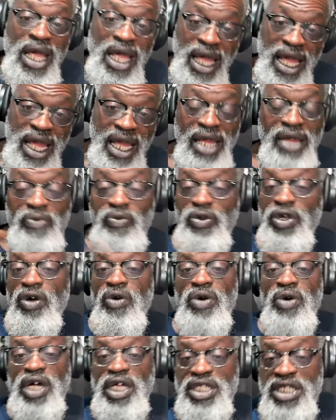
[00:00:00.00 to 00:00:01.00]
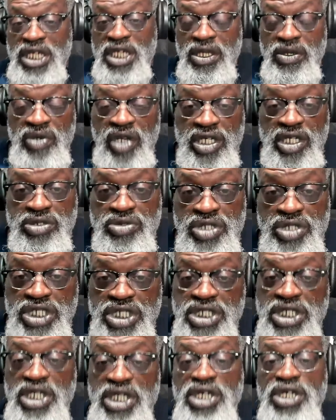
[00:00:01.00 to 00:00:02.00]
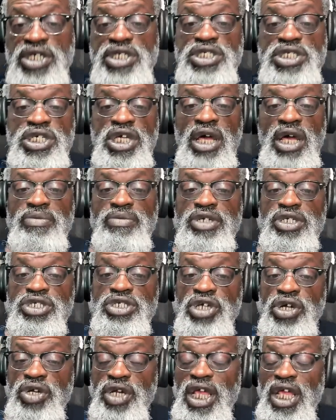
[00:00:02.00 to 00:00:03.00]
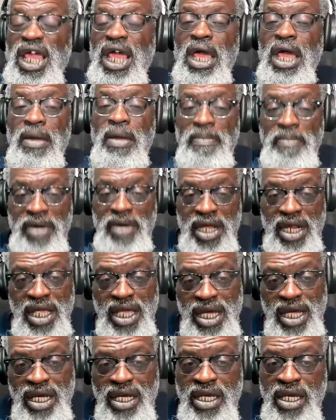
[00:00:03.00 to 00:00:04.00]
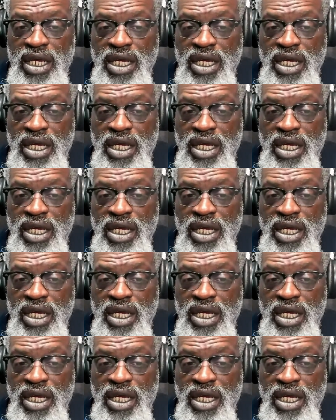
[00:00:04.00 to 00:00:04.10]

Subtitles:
And we're going to continue that tradition here at Gye-Nyame Journey Media.